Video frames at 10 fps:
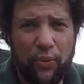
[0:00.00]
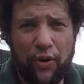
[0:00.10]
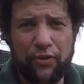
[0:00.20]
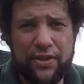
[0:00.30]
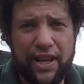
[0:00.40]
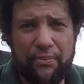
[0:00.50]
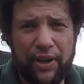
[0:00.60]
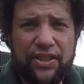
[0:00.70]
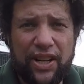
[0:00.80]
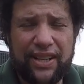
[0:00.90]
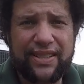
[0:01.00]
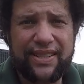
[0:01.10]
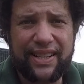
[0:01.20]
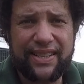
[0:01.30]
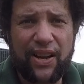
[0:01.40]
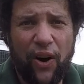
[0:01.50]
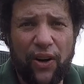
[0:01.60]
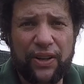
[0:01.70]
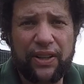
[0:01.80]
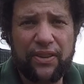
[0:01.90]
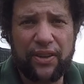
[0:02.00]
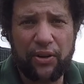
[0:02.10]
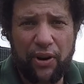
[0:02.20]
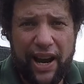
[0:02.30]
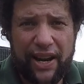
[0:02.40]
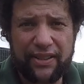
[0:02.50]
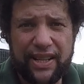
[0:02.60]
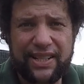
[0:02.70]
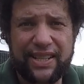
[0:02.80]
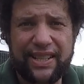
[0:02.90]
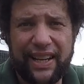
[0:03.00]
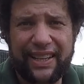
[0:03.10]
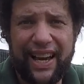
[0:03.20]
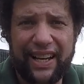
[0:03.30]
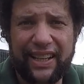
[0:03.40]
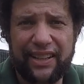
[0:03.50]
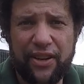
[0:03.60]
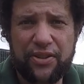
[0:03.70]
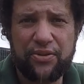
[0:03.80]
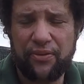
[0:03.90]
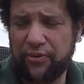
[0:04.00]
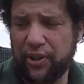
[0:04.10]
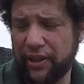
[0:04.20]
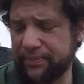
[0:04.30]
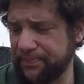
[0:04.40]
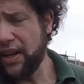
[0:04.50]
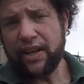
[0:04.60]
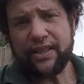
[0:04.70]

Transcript: Waffle slab being just sits on the ground and doesn't get cut in, no strip footing.